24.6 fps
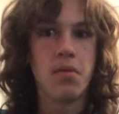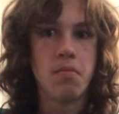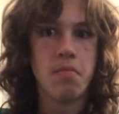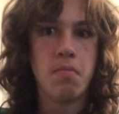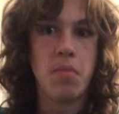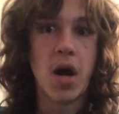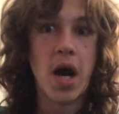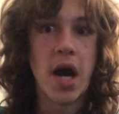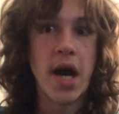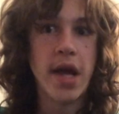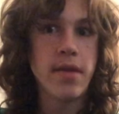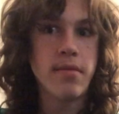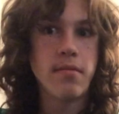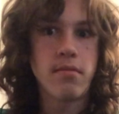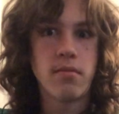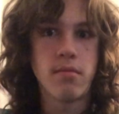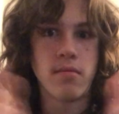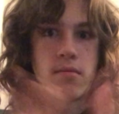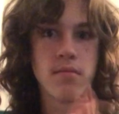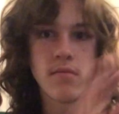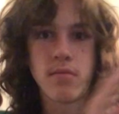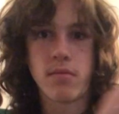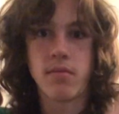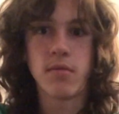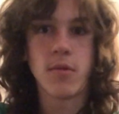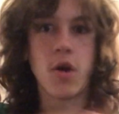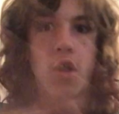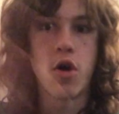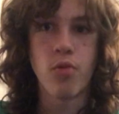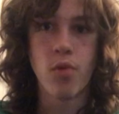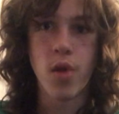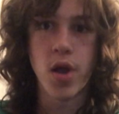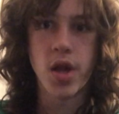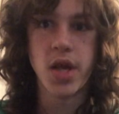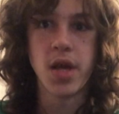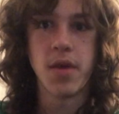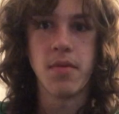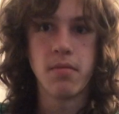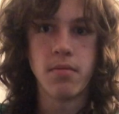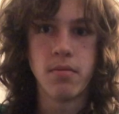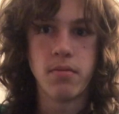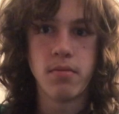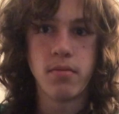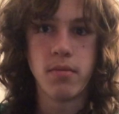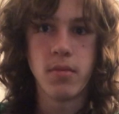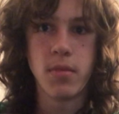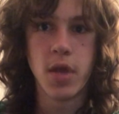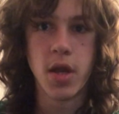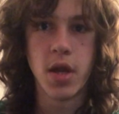bought already,
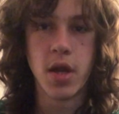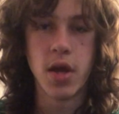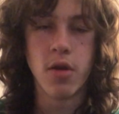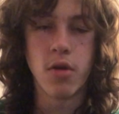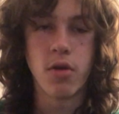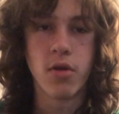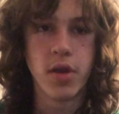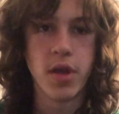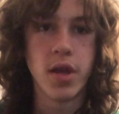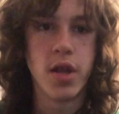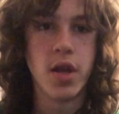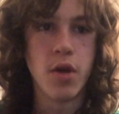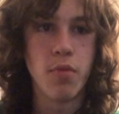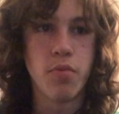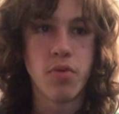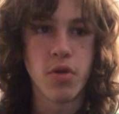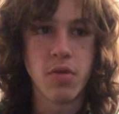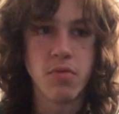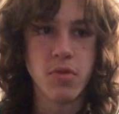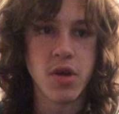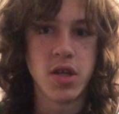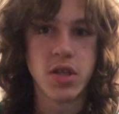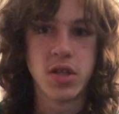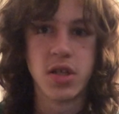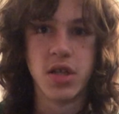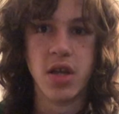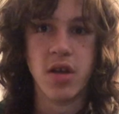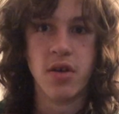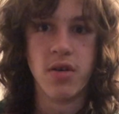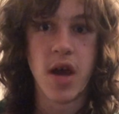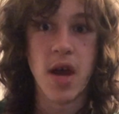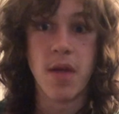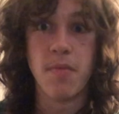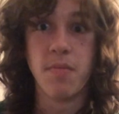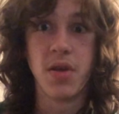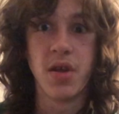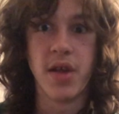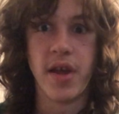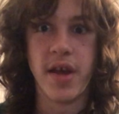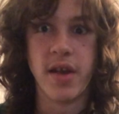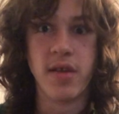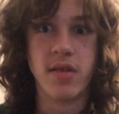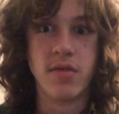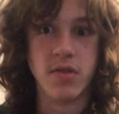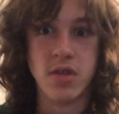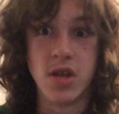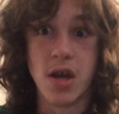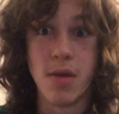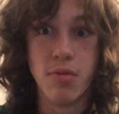or, pretty much, I'd be
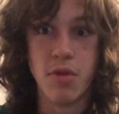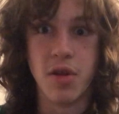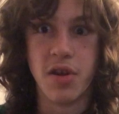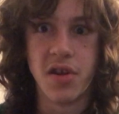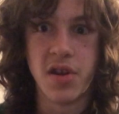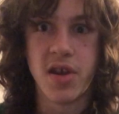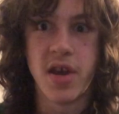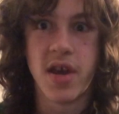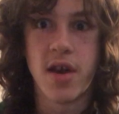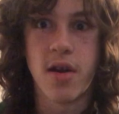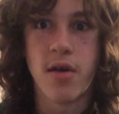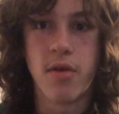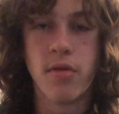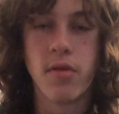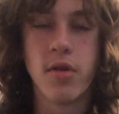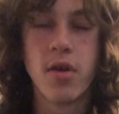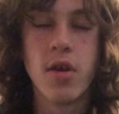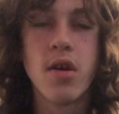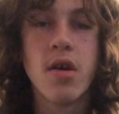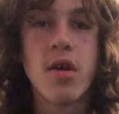like doubling down,